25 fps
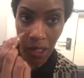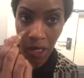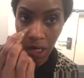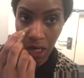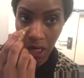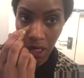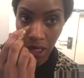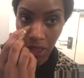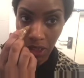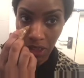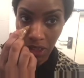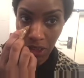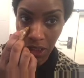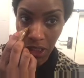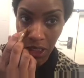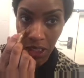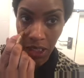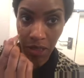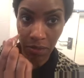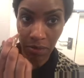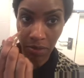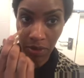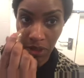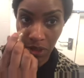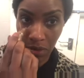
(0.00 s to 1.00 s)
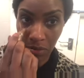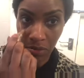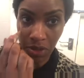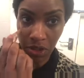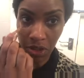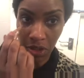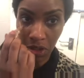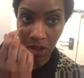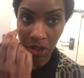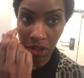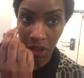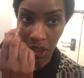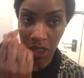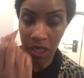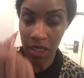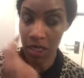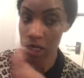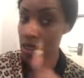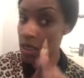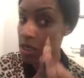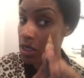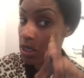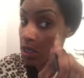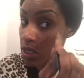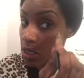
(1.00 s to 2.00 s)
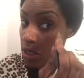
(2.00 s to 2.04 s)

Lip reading: eyes here. But I'm just going to